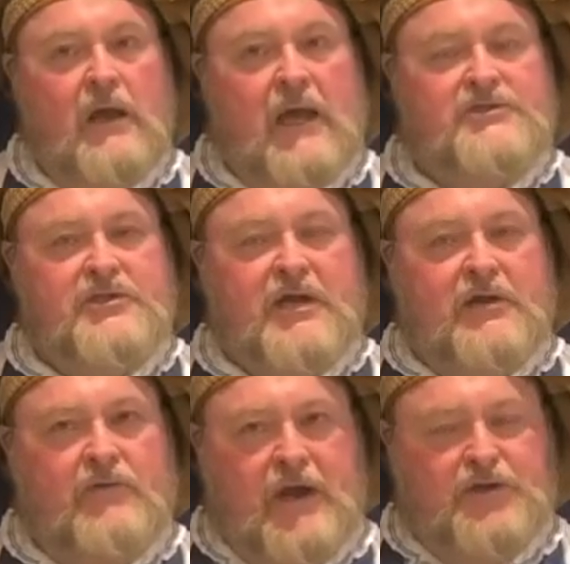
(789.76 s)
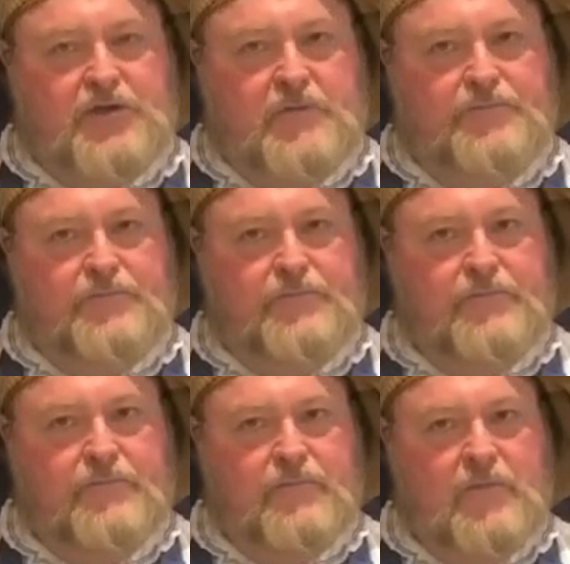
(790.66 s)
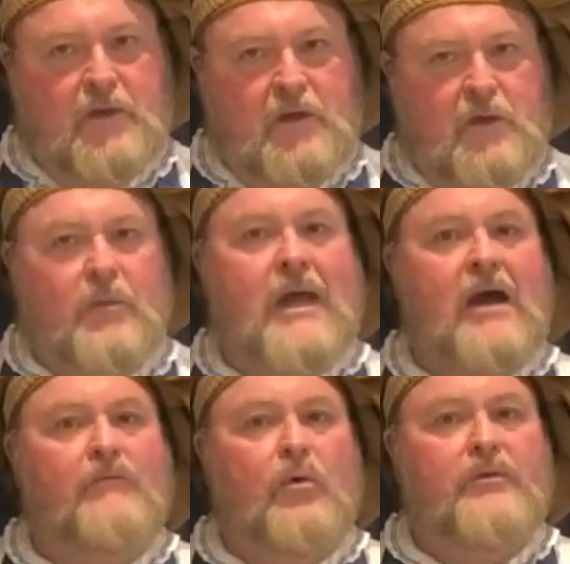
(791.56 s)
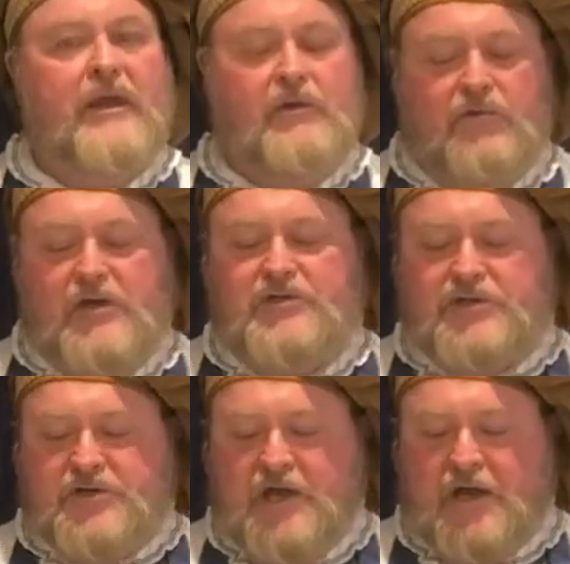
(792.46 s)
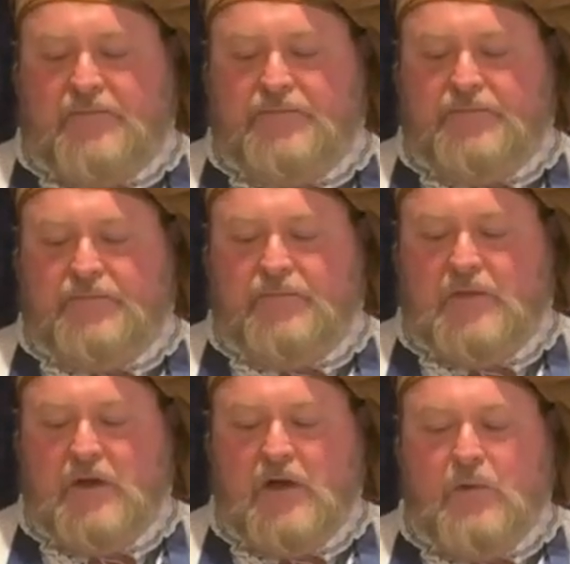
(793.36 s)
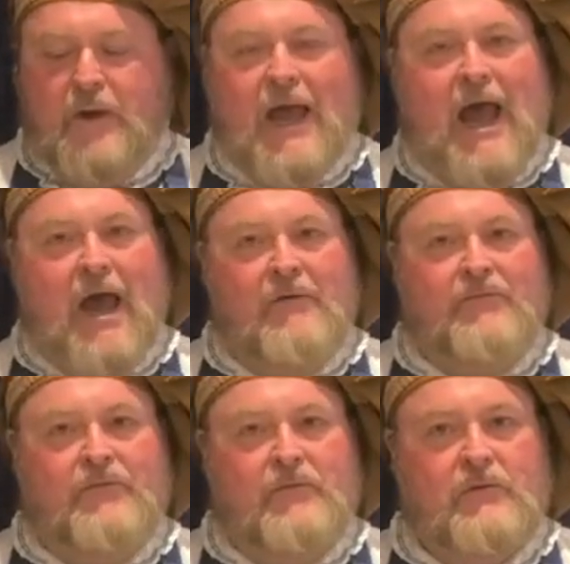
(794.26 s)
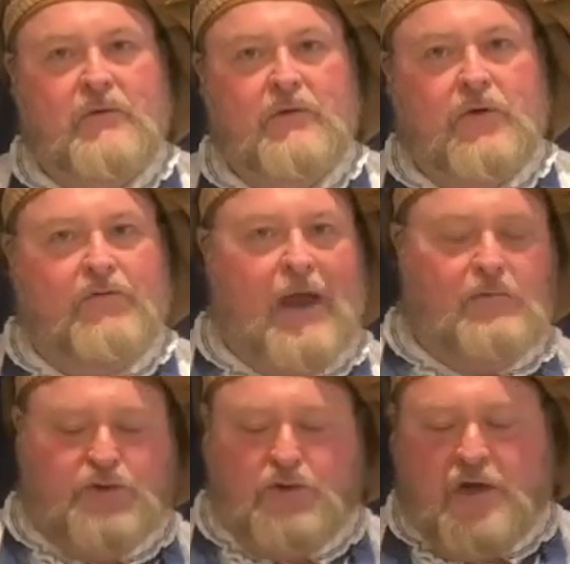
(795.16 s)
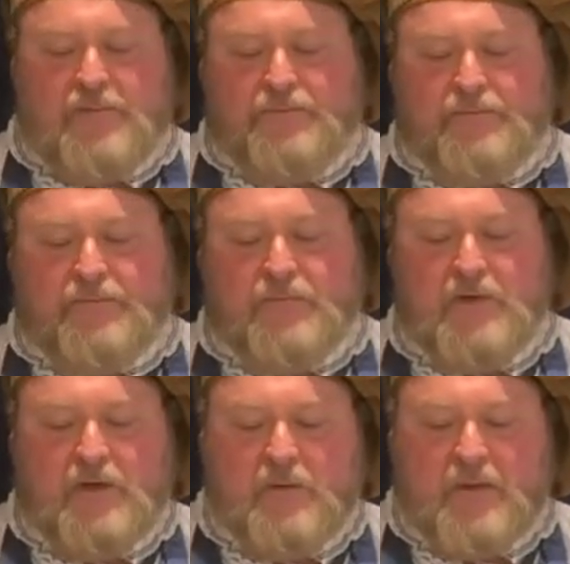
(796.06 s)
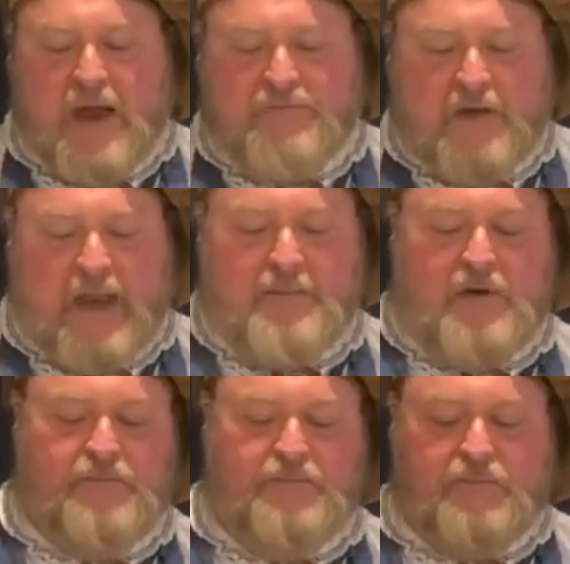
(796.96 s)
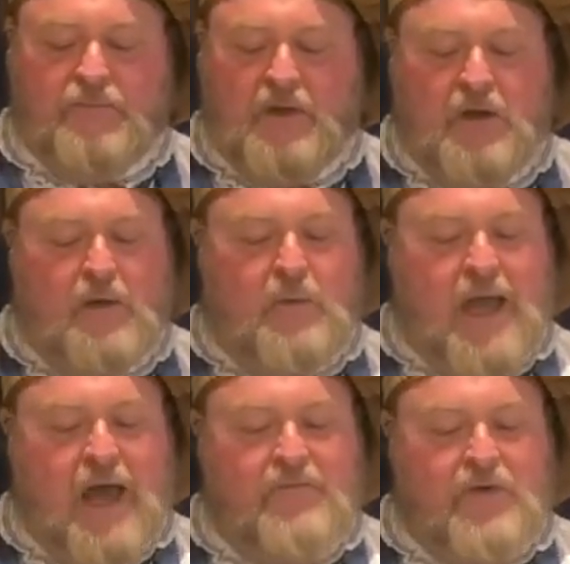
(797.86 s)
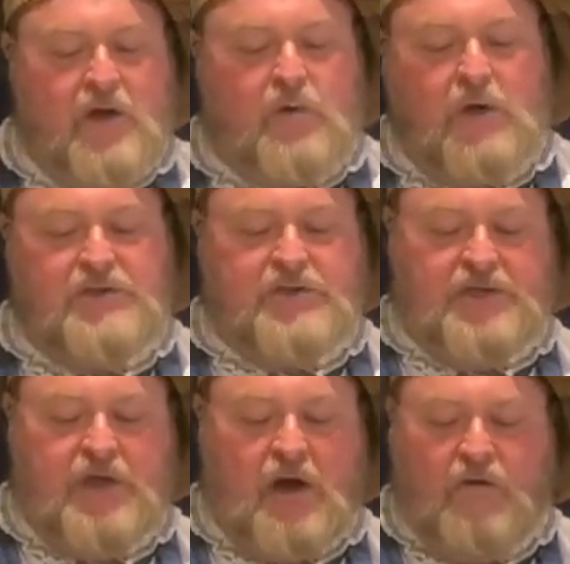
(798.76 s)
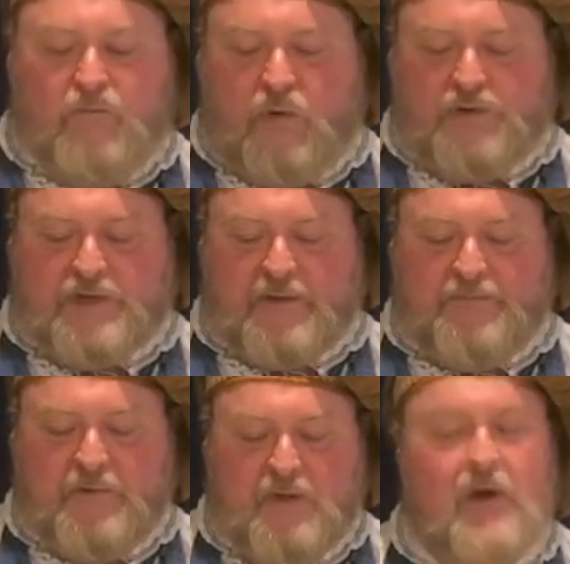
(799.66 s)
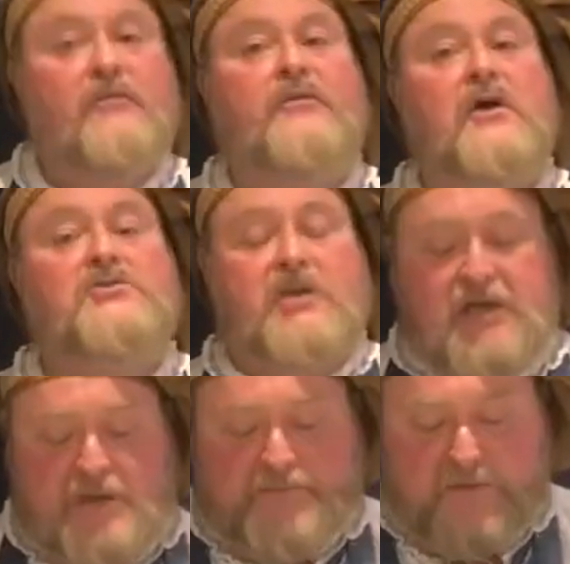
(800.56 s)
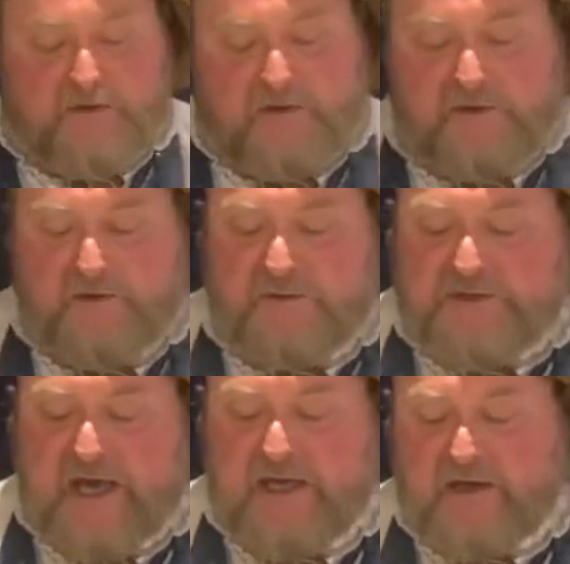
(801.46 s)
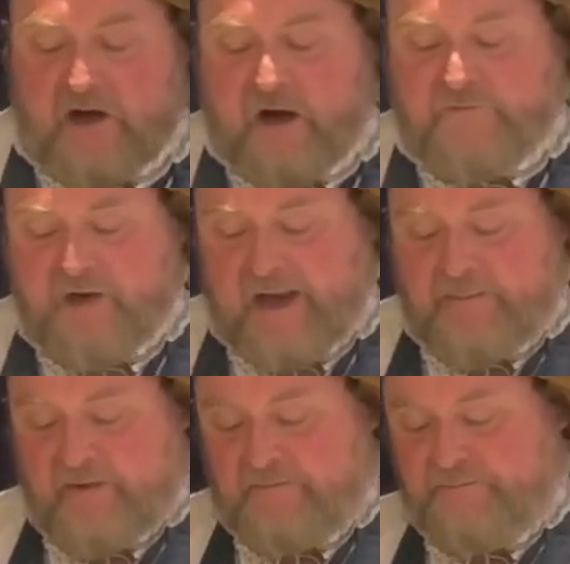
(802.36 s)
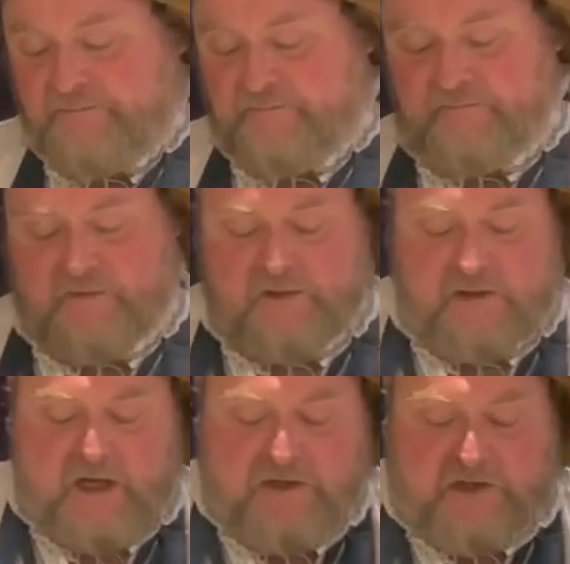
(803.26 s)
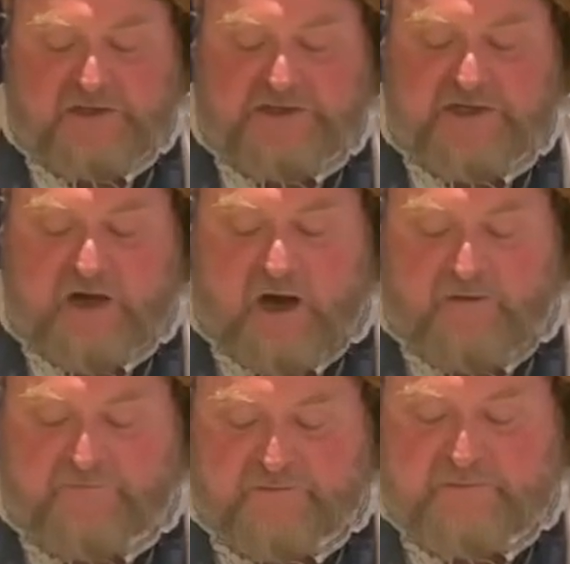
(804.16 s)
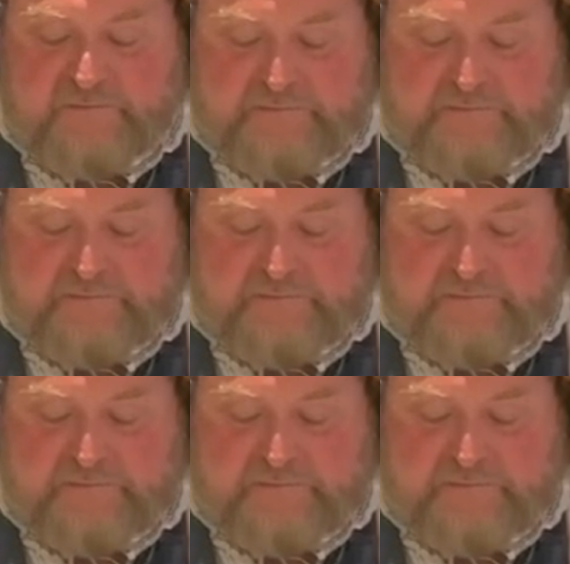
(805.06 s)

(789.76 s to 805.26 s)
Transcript: As to decoration, we have all the ingredients here. We have the ground sugar, we have the lemon, we have a quantity of water. Firstly, you take of the lemon and cut it in half.